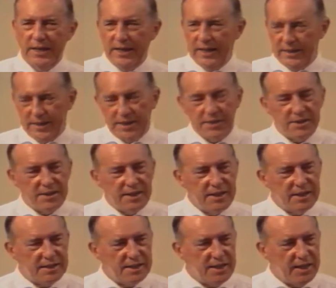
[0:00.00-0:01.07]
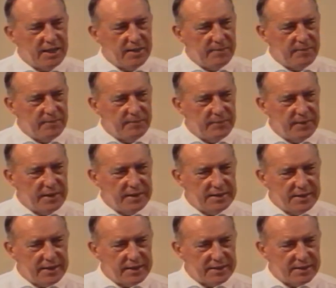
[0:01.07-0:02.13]
it does take time, it
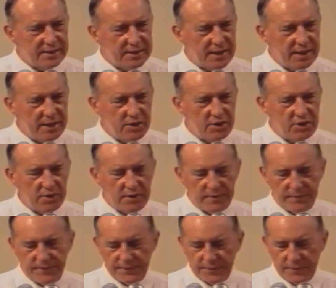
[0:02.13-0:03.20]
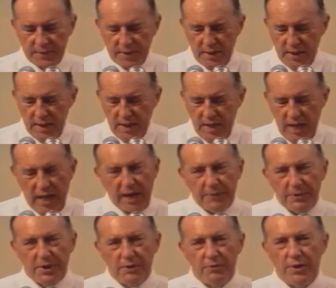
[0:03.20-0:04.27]
takes attention. I
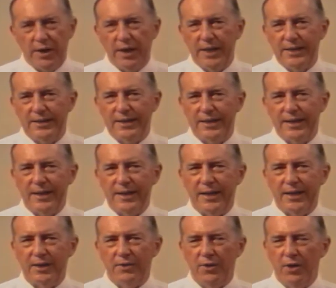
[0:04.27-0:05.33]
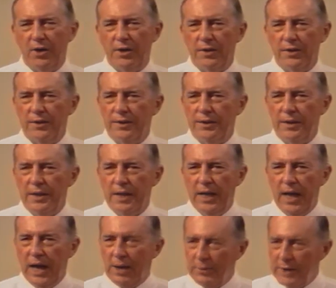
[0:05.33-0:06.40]
will relate a little later on
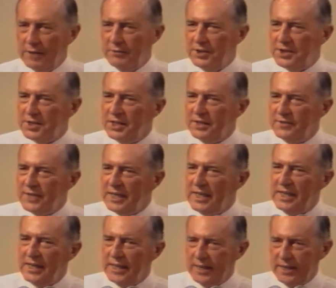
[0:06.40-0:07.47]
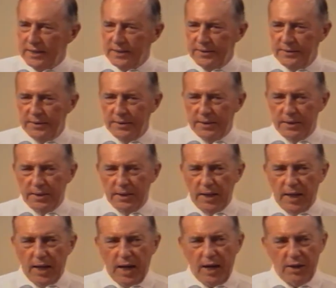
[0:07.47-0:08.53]
how I received healing
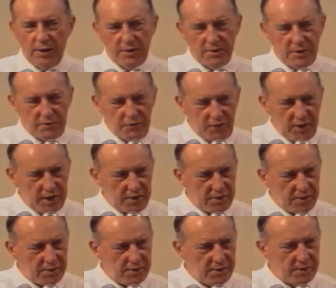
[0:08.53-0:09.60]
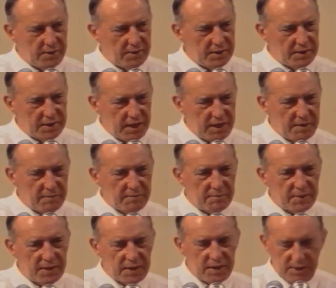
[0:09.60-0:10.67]
out of the faith that came
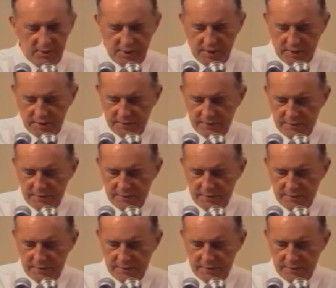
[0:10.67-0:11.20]
by hearing